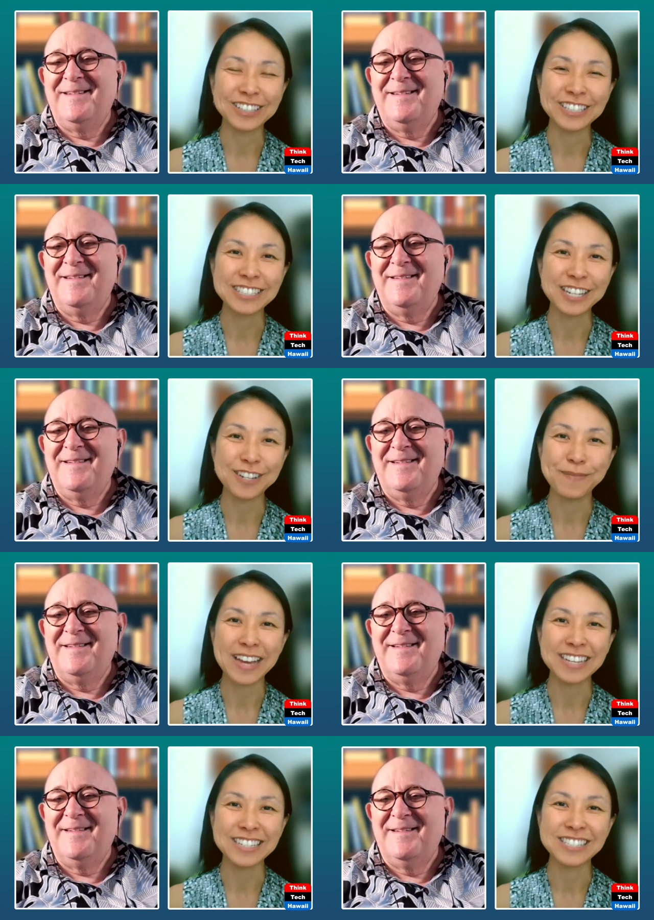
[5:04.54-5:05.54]
Speaker 1: legislative
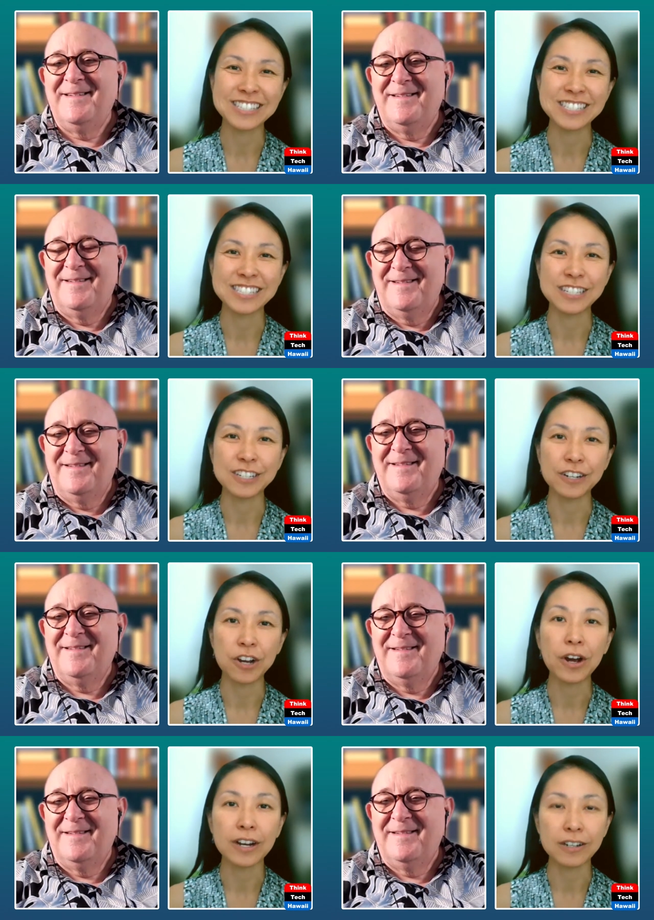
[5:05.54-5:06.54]
package this year
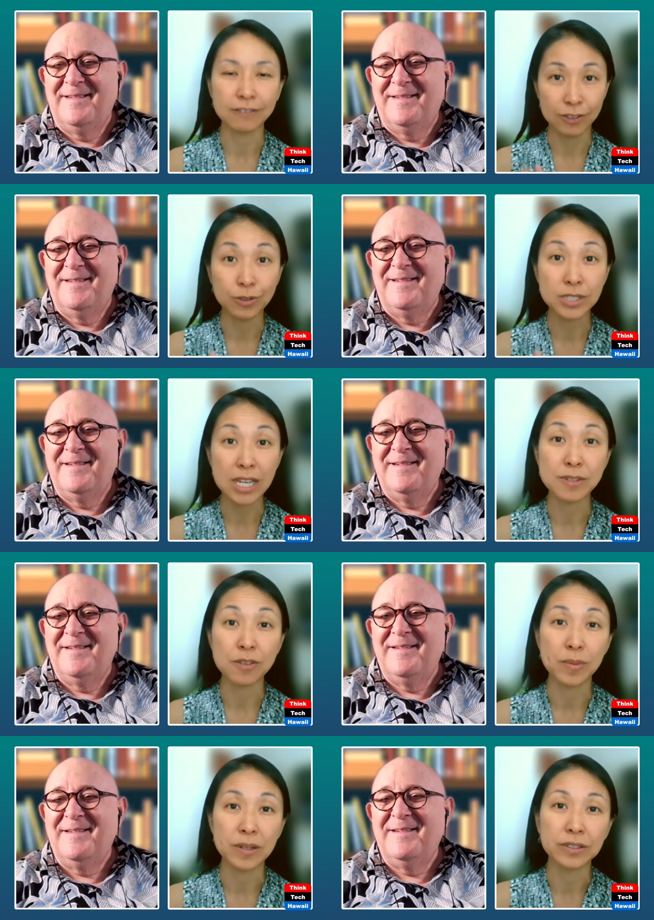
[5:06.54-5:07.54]
are those types
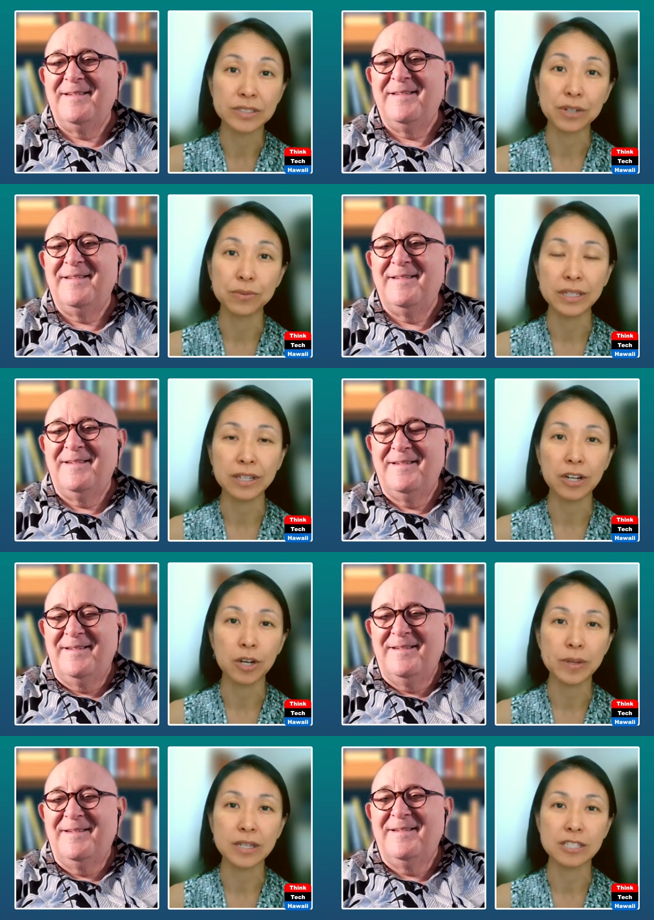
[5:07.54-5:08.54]
of bills that really are
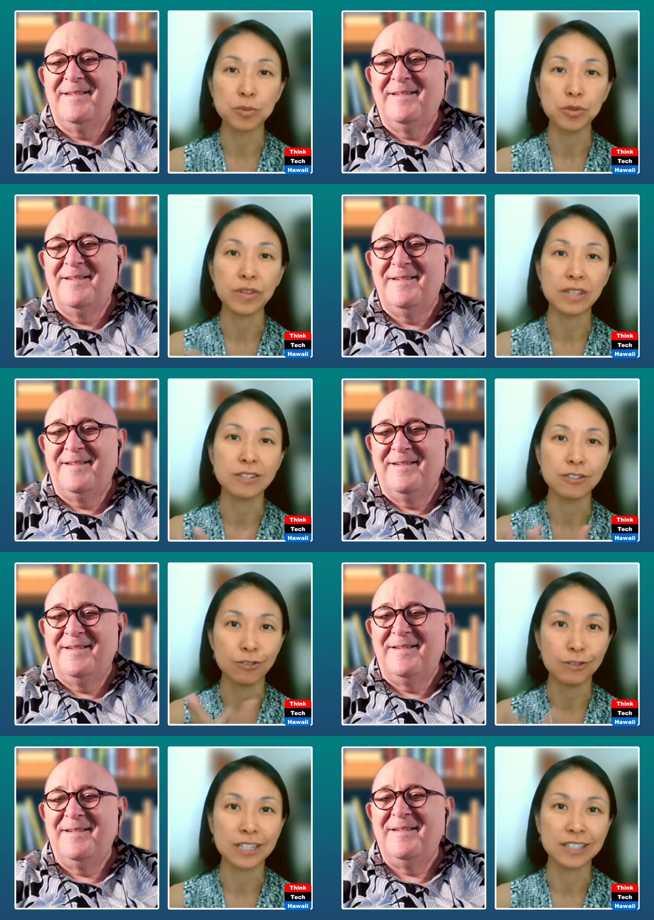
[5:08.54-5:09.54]
helping us move
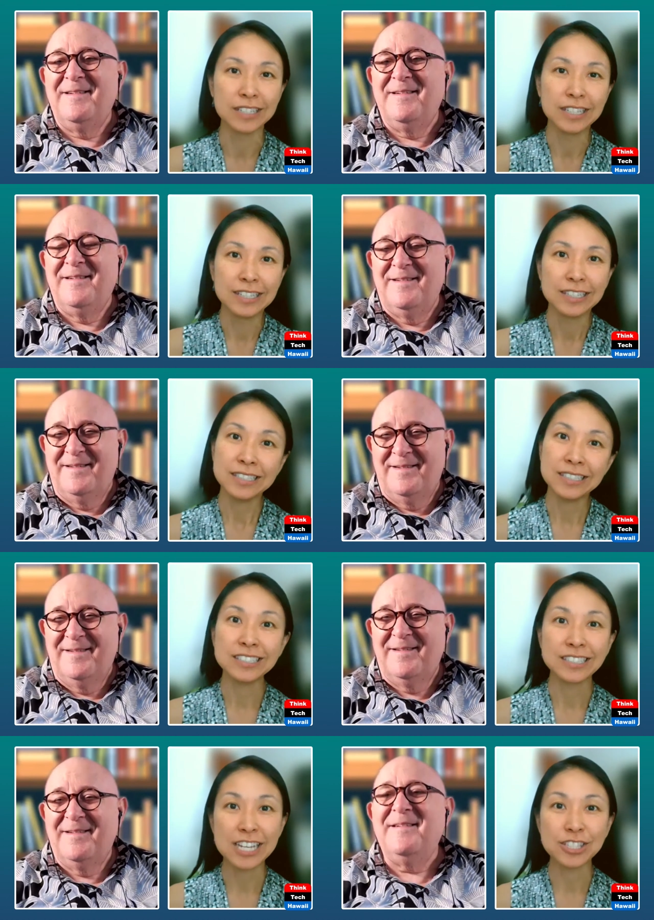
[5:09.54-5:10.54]
into the
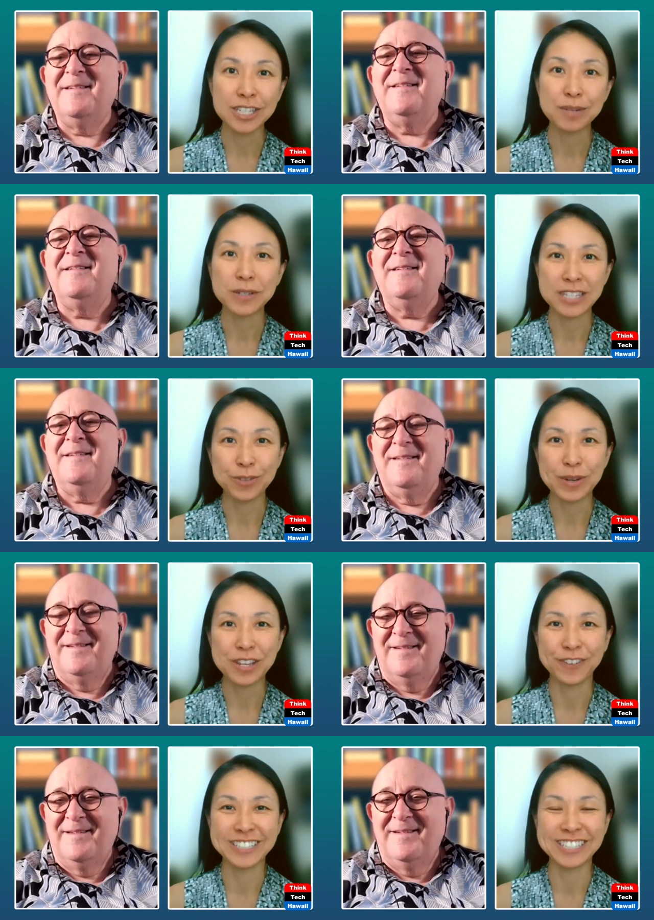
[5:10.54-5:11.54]
catching up with the
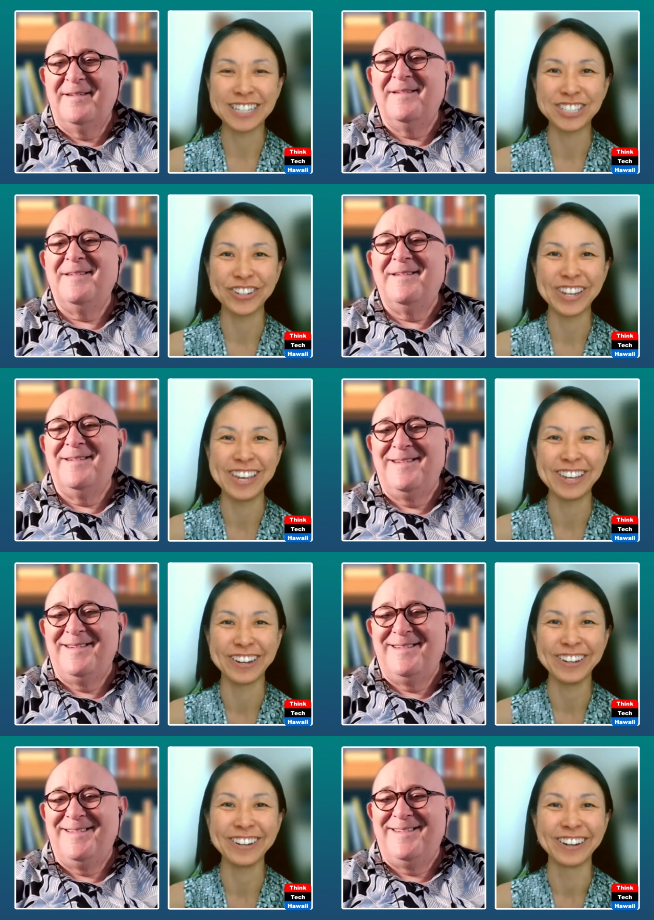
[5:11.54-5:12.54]
21st century
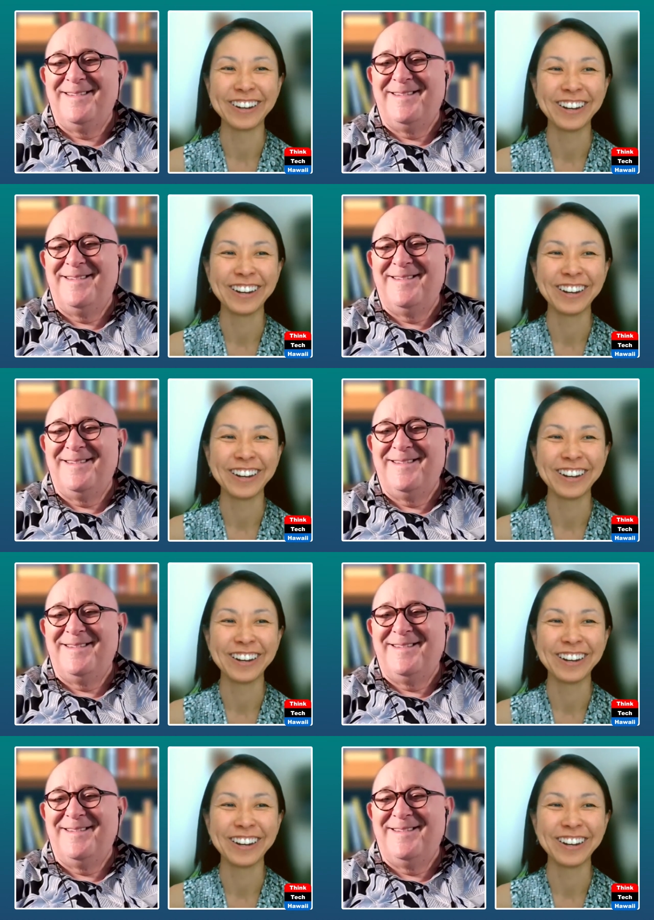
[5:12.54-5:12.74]
here.